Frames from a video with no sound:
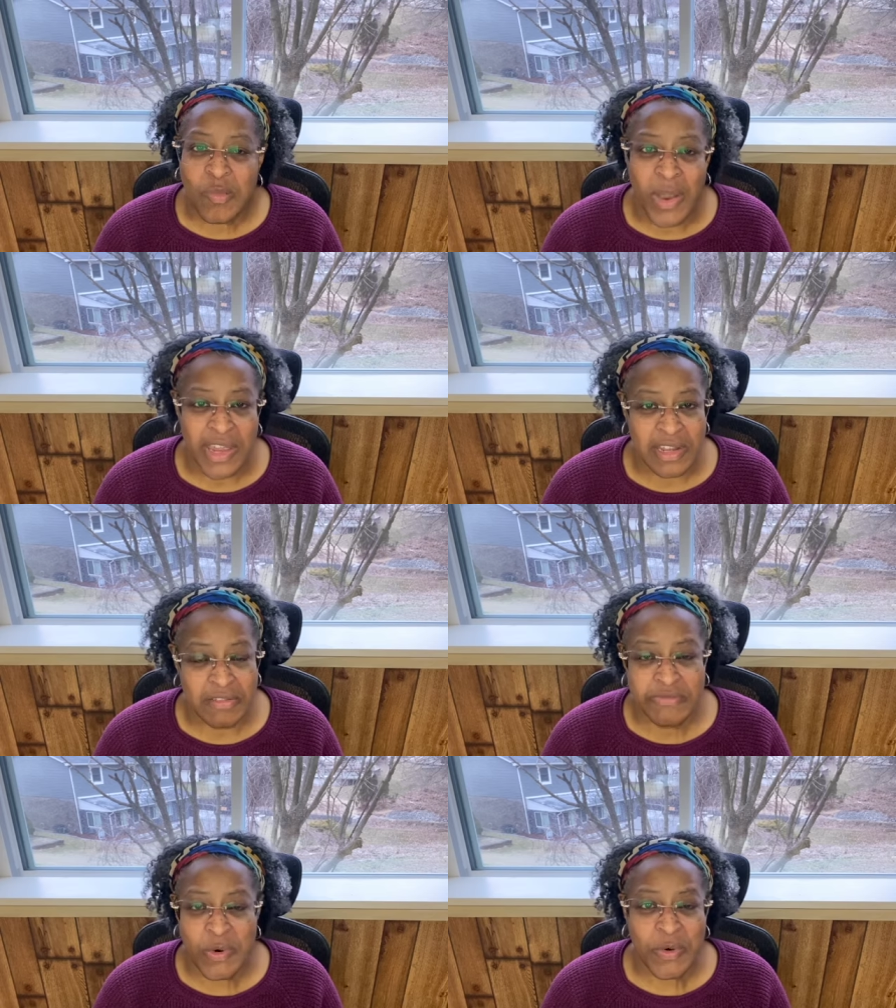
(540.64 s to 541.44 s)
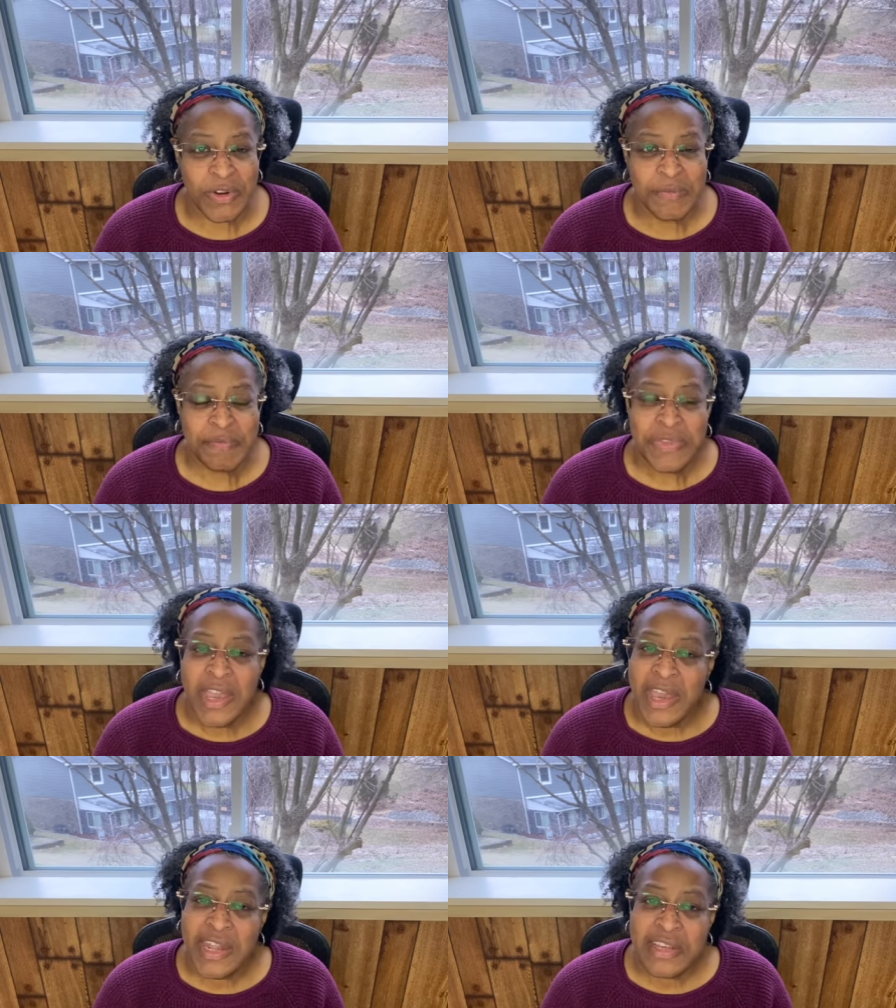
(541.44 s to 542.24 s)
waiting for.
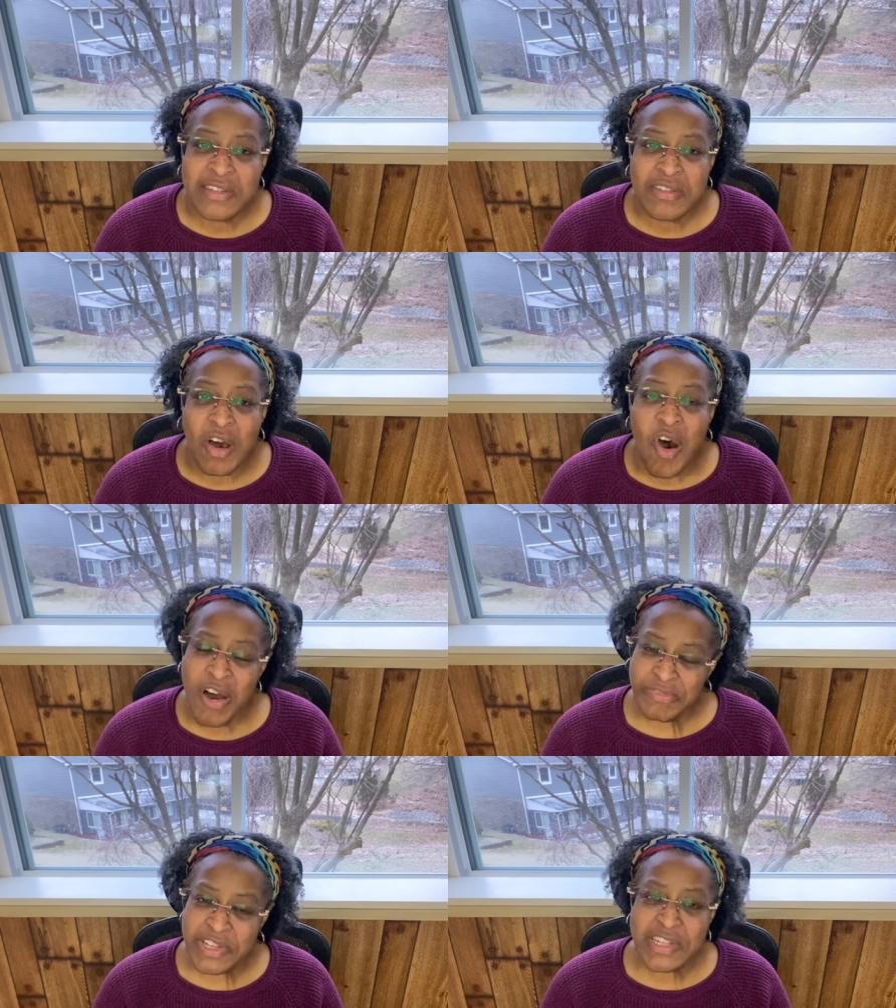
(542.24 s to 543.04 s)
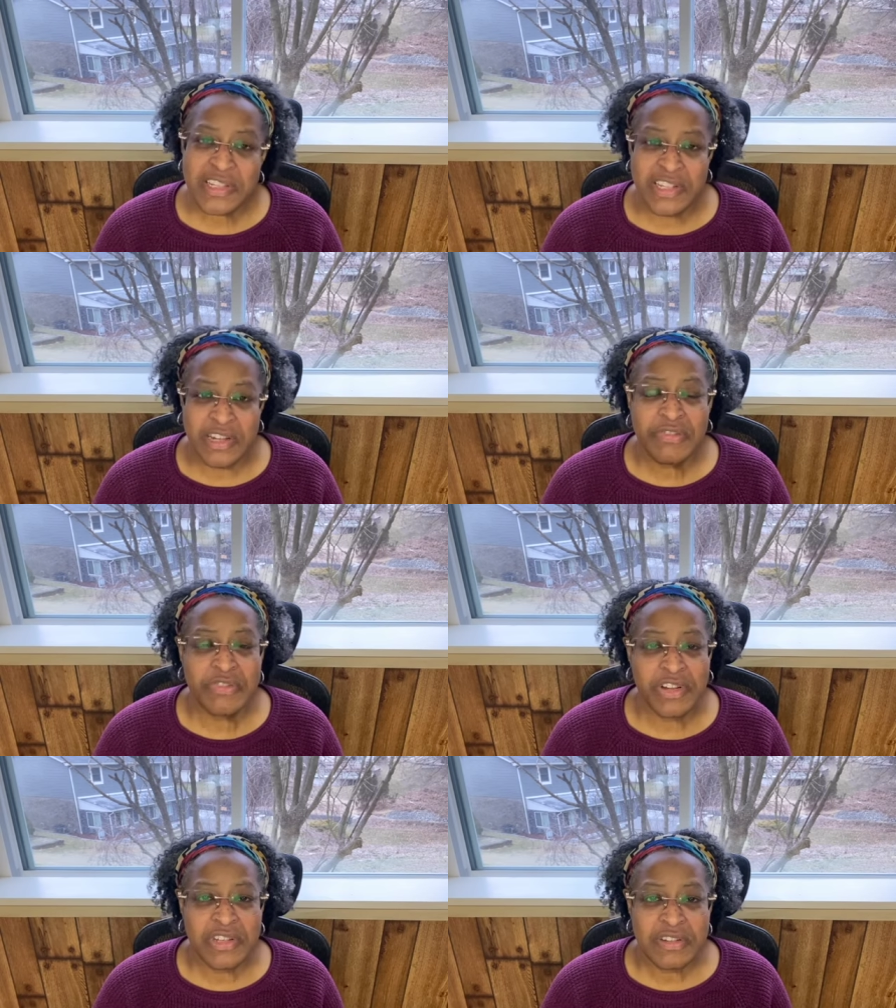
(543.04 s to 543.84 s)
And it's often
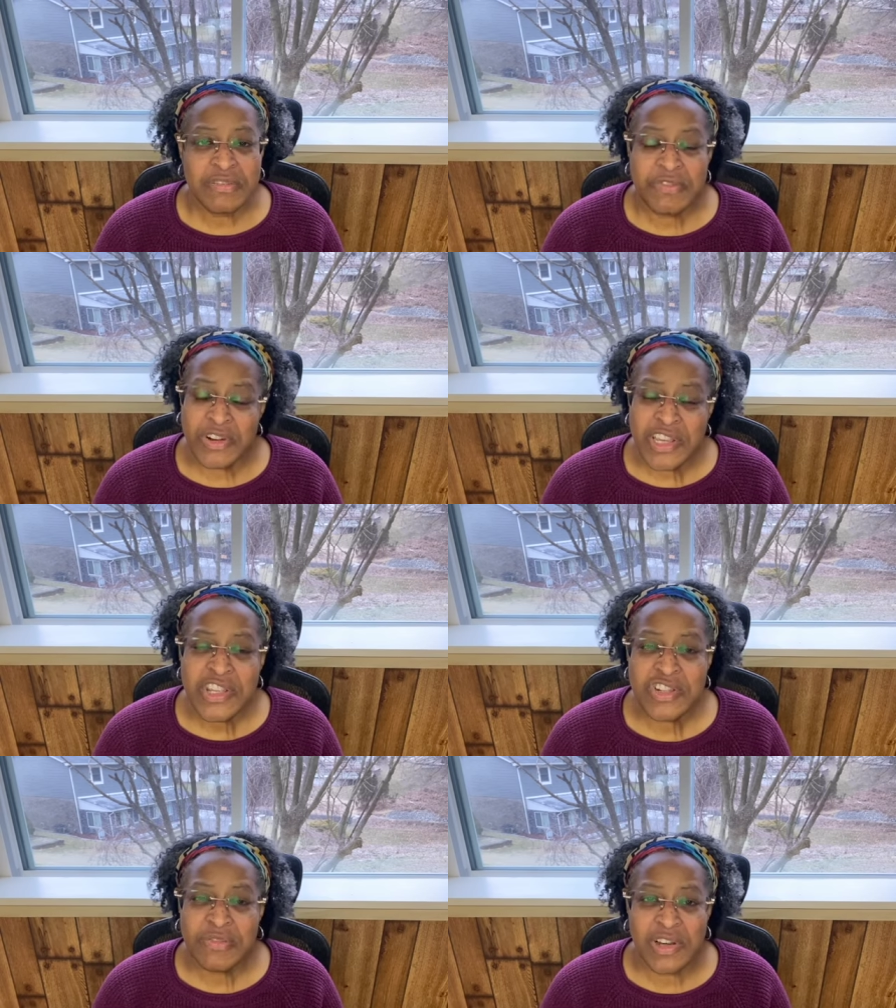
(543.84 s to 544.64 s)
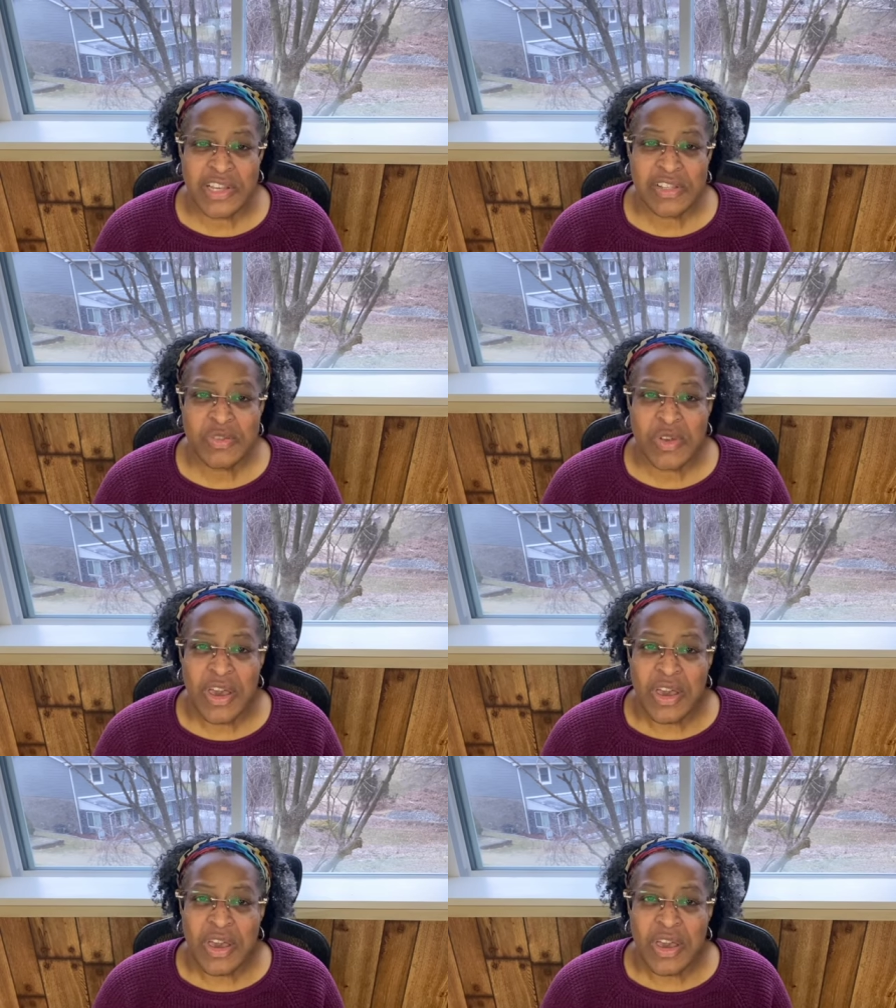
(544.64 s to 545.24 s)
different for each of us.